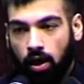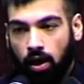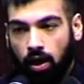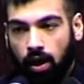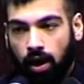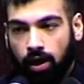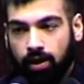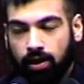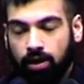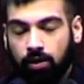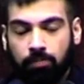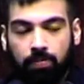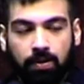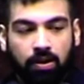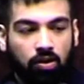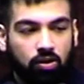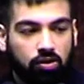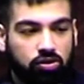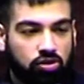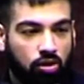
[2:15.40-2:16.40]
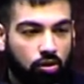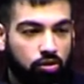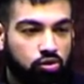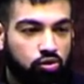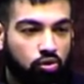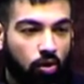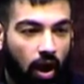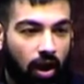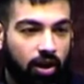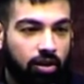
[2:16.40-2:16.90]
And in being a
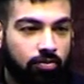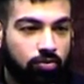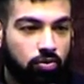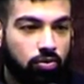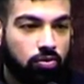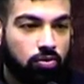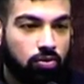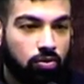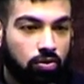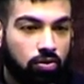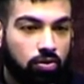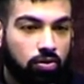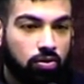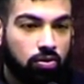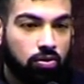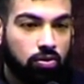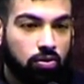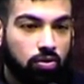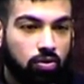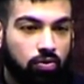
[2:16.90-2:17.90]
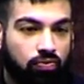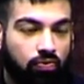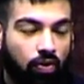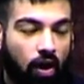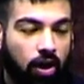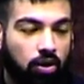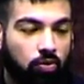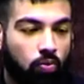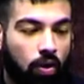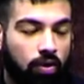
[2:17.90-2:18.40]
social animal, you
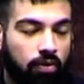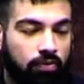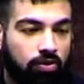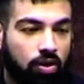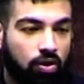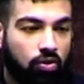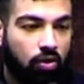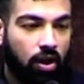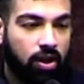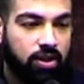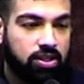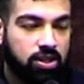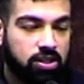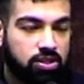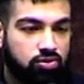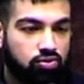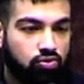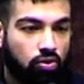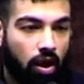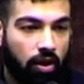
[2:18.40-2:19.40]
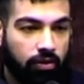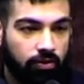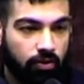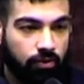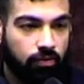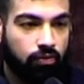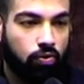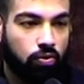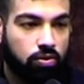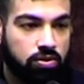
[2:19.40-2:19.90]
find one of the greatest driving
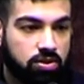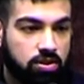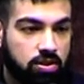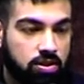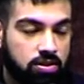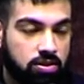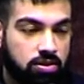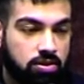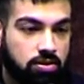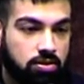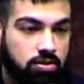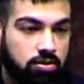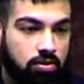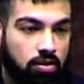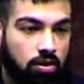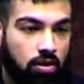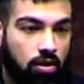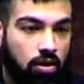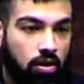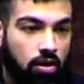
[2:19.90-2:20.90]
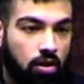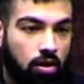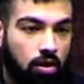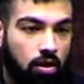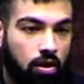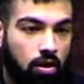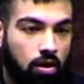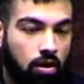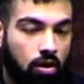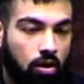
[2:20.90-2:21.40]
forces
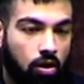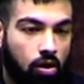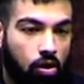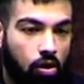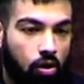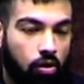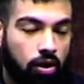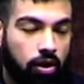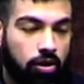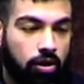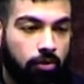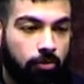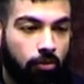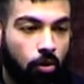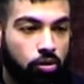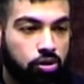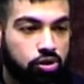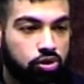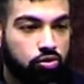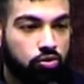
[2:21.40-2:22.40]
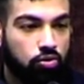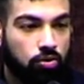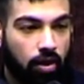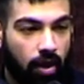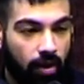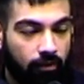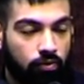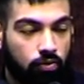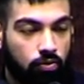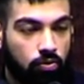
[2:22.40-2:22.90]
on an emotional
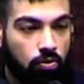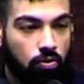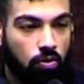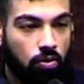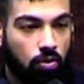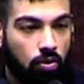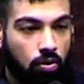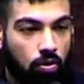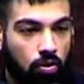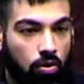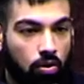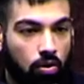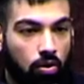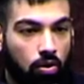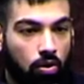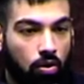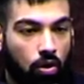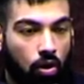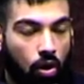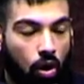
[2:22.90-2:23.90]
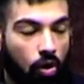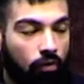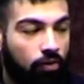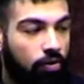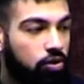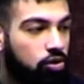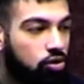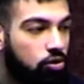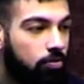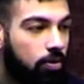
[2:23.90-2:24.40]
level of
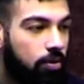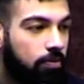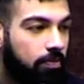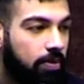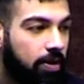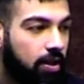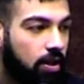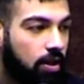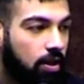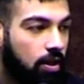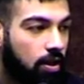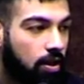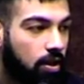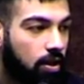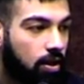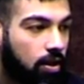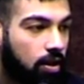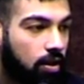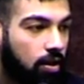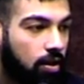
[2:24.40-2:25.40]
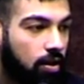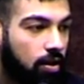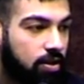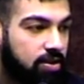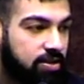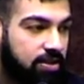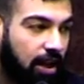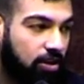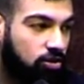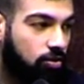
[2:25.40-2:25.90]
a human being
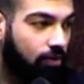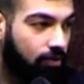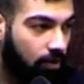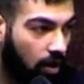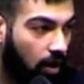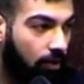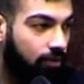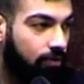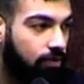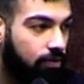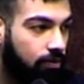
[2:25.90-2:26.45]
is that of love.